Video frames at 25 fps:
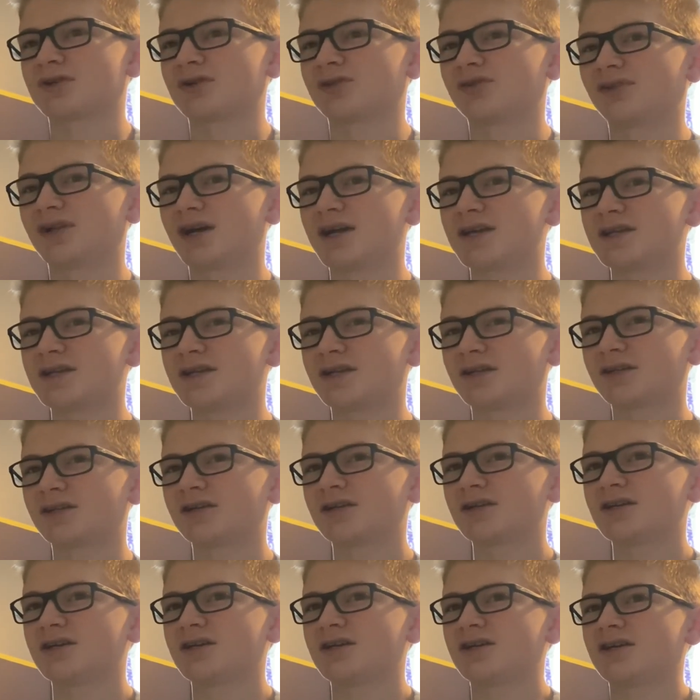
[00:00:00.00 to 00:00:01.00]
lighting
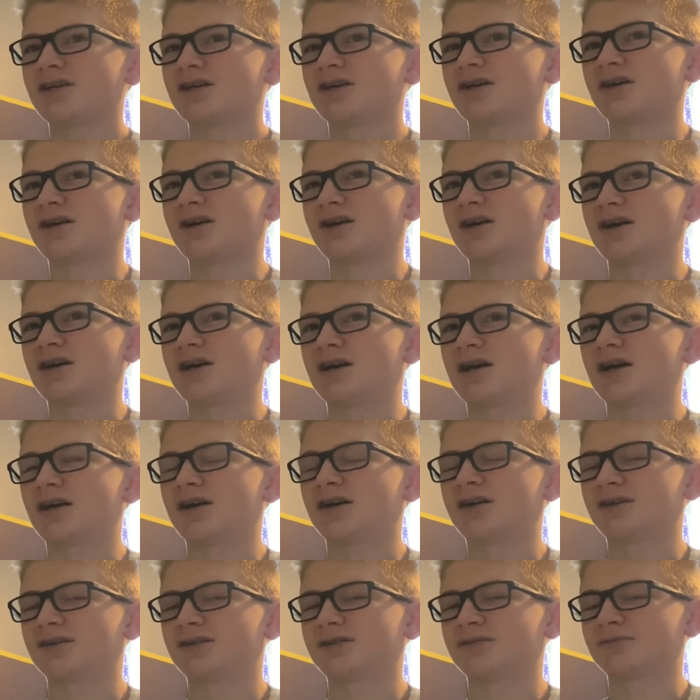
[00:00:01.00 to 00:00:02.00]

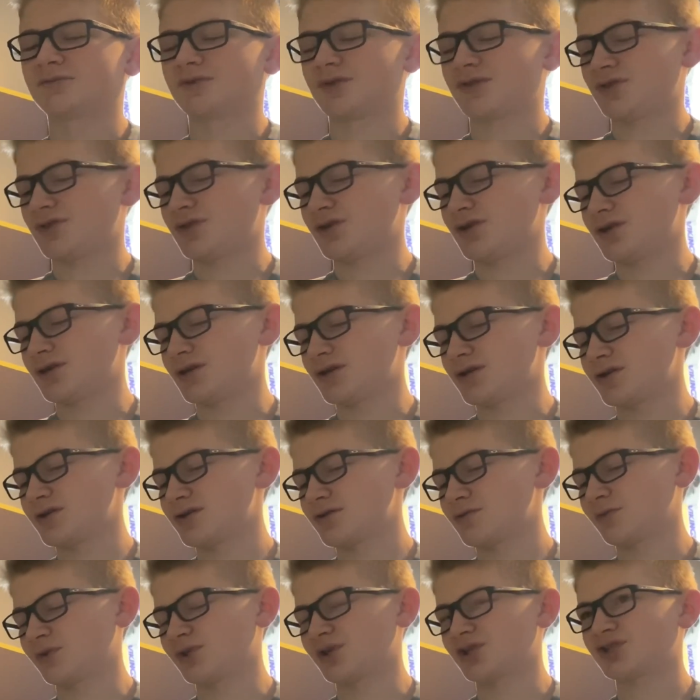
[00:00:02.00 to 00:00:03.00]
with
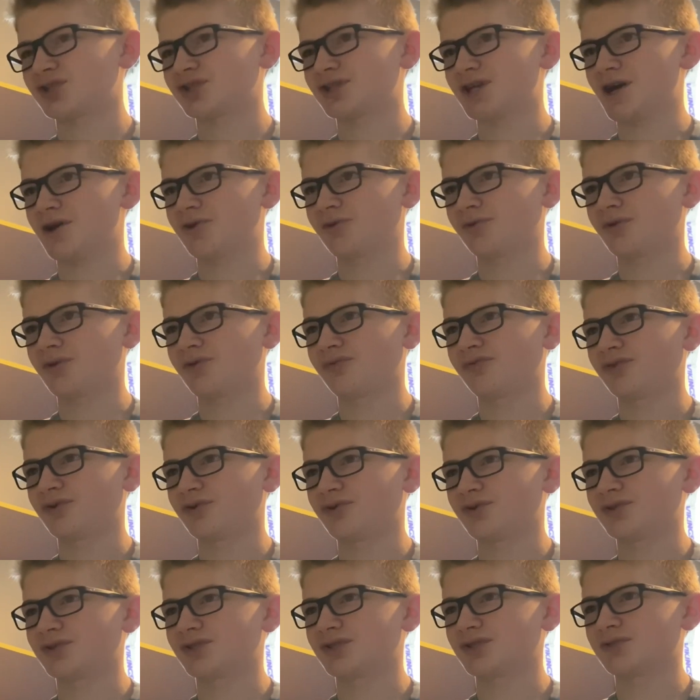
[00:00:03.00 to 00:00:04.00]
the shadow
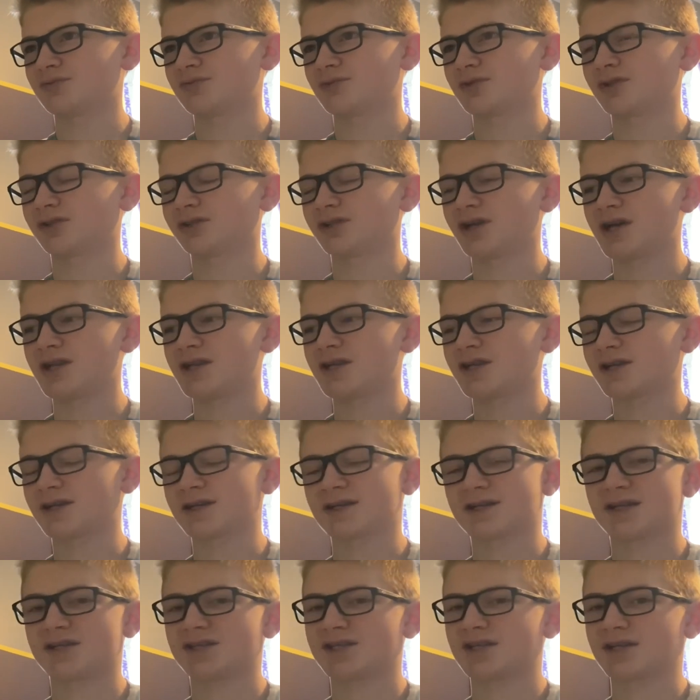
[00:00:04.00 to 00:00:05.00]
interferences with the lighting. I
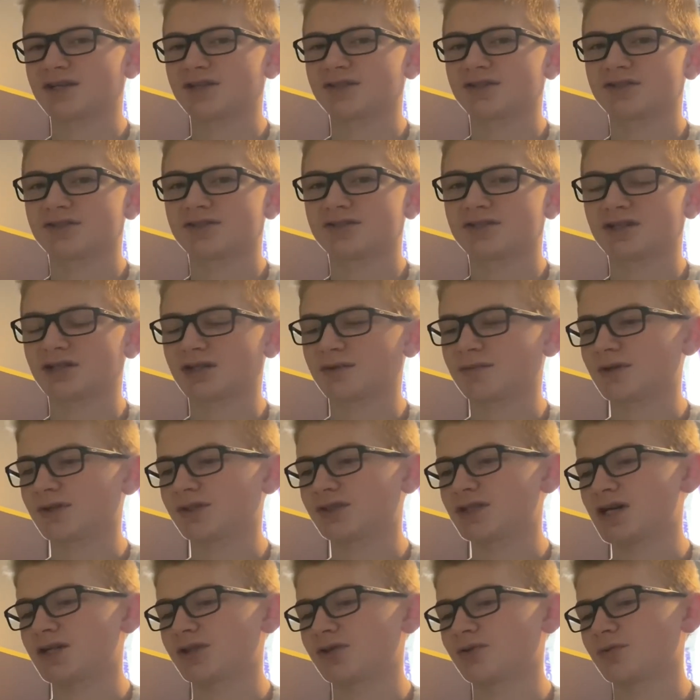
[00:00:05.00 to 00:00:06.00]
guess I can talk about
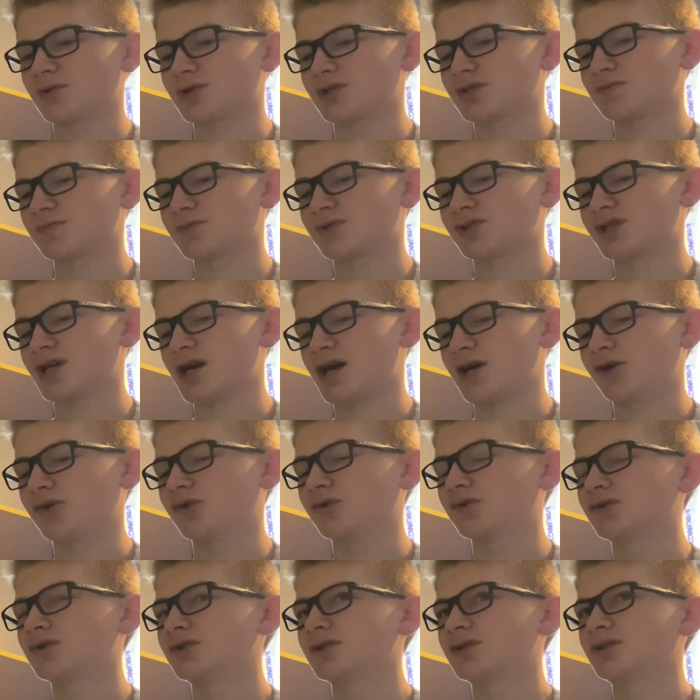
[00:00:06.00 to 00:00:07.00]
that. There was some
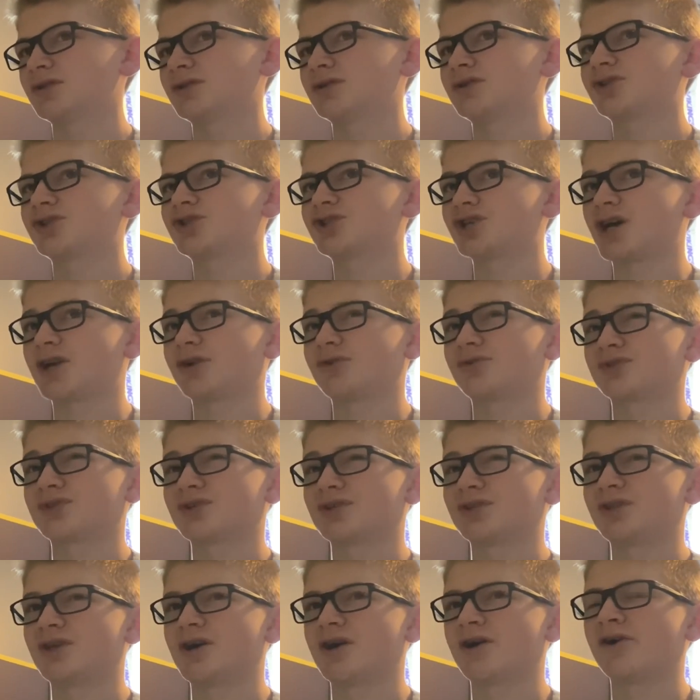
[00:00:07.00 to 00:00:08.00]
shadows
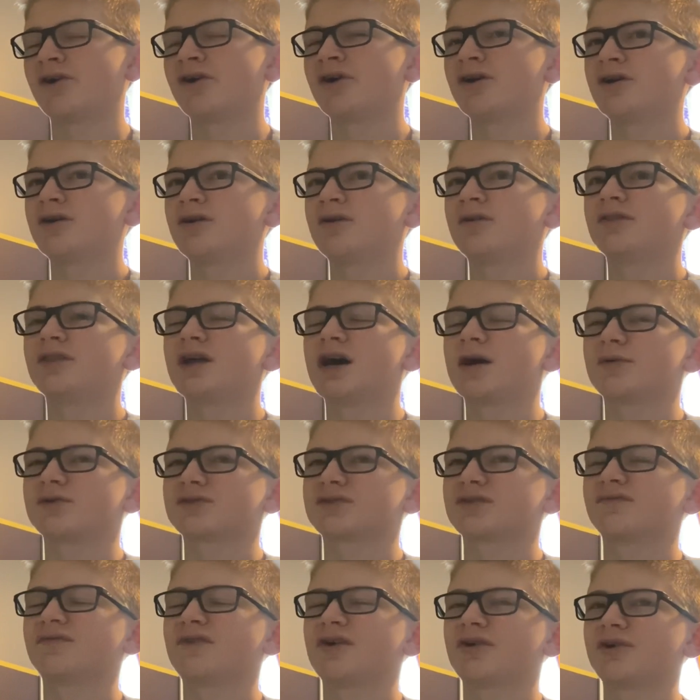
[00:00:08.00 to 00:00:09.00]
in there. That
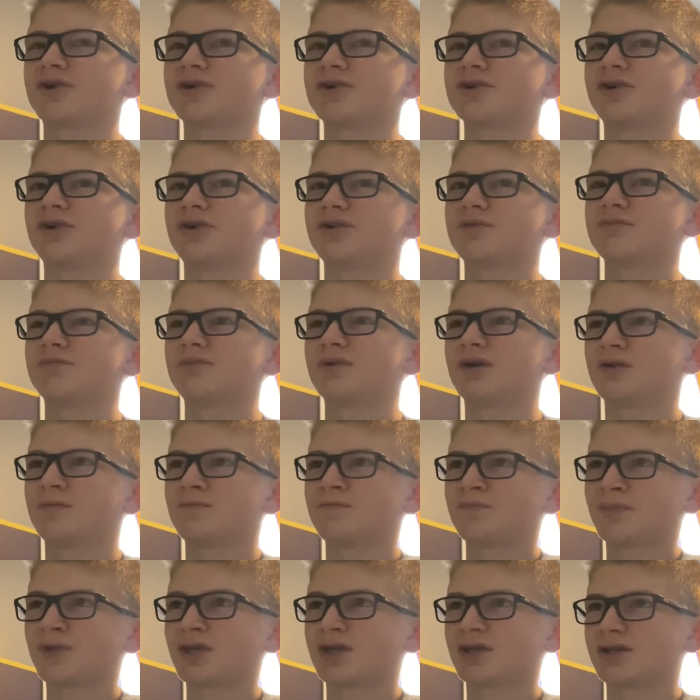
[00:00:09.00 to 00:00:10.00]
wasn't very good, but
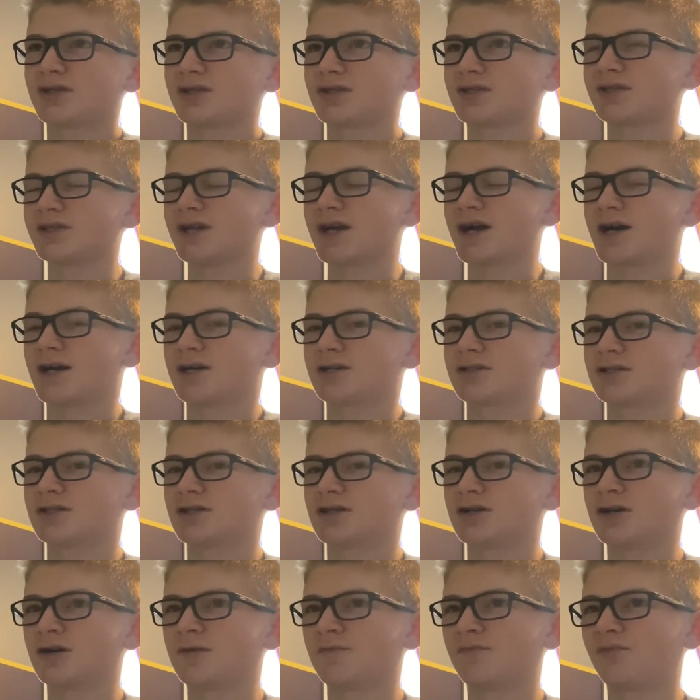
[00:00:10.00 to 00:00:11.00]
yeah.
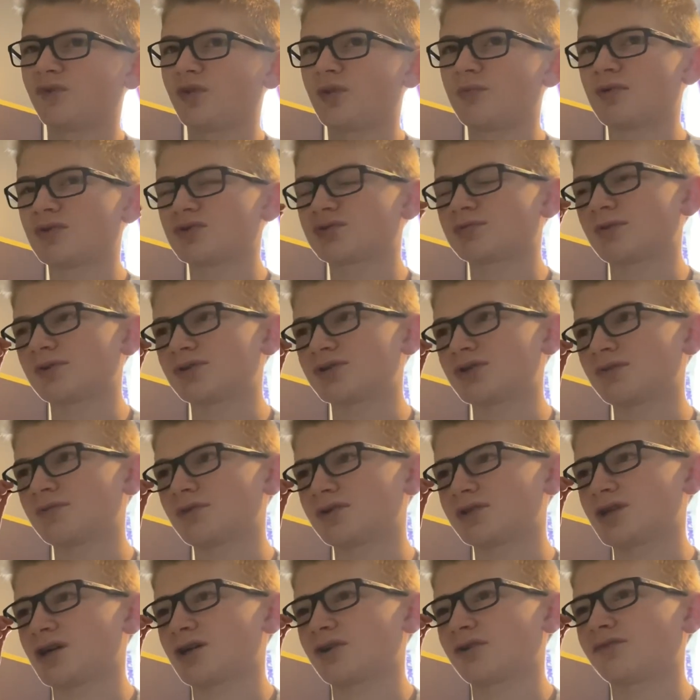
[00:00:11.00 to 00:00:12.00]
For the most part,
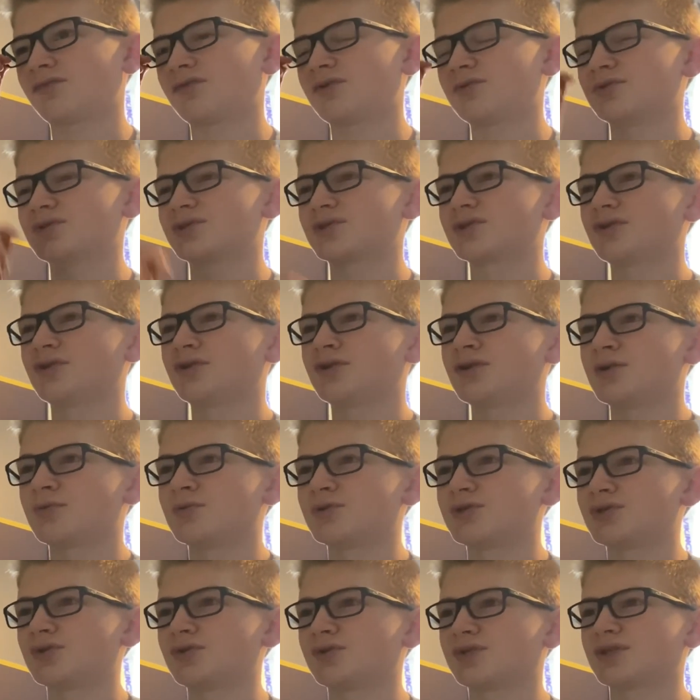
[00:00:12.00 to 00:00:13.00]
cinematography was good. He
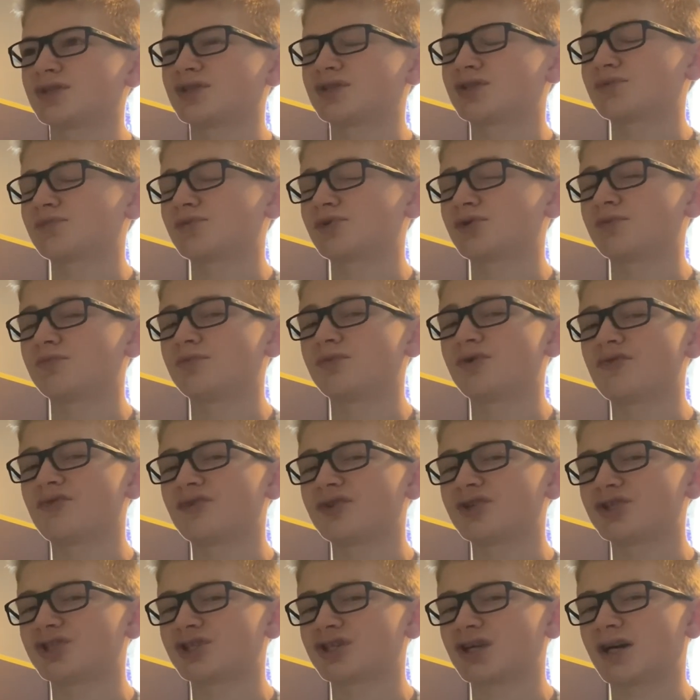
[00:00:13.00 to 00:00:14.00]
was using some good
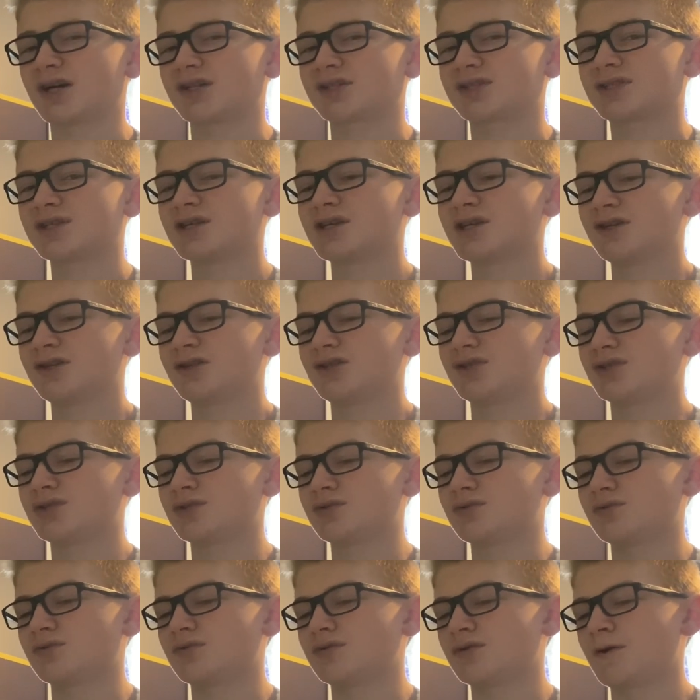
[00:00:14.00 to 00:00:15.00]
moving shots
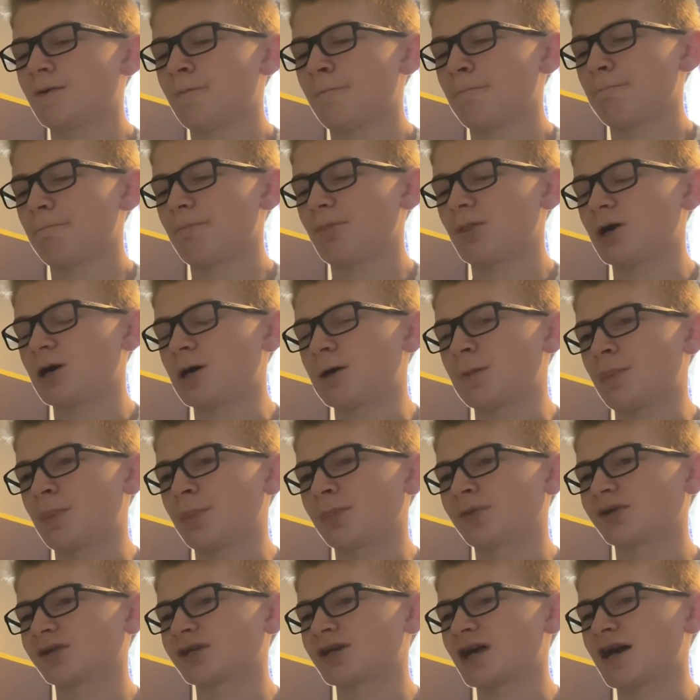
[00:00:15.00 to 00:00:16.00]
to
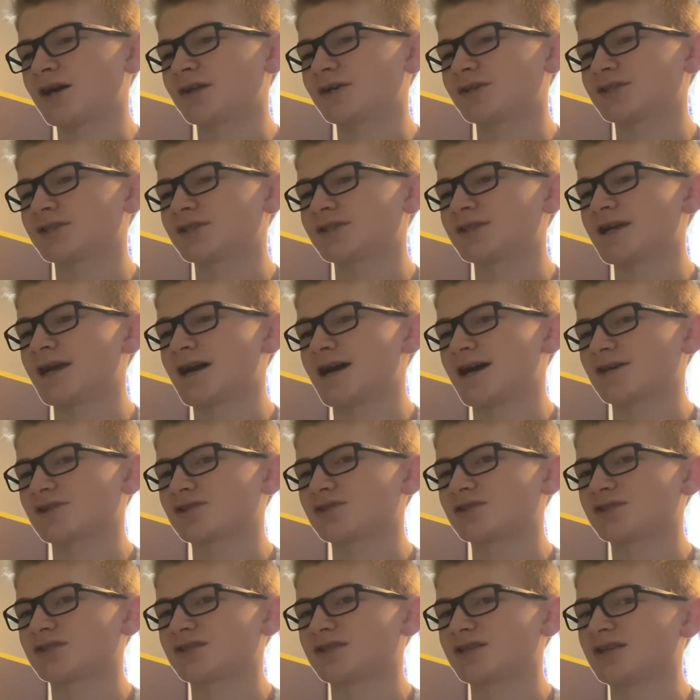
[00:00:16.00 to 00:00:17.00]
guide us in the
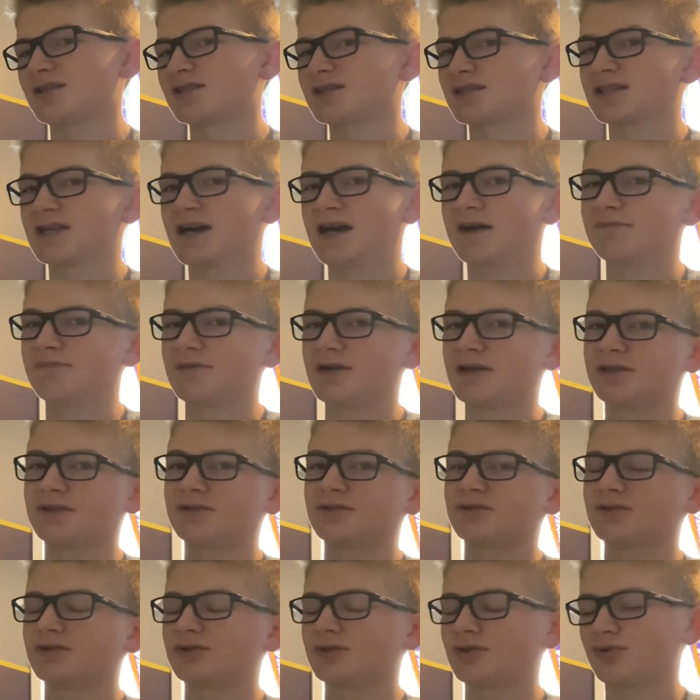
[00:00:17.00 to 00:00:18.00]
action scenes, and that made
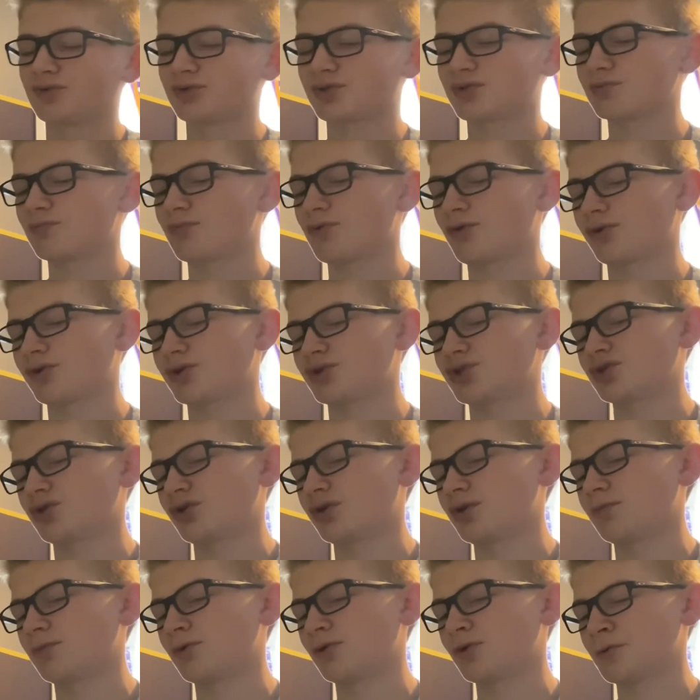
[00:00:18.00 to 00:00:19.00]
those more
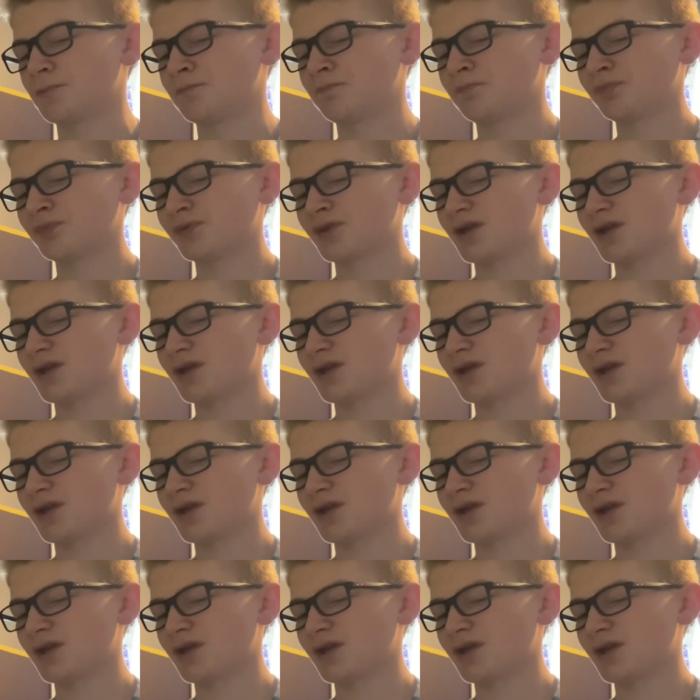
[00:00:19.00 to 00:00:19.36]
enjoyable.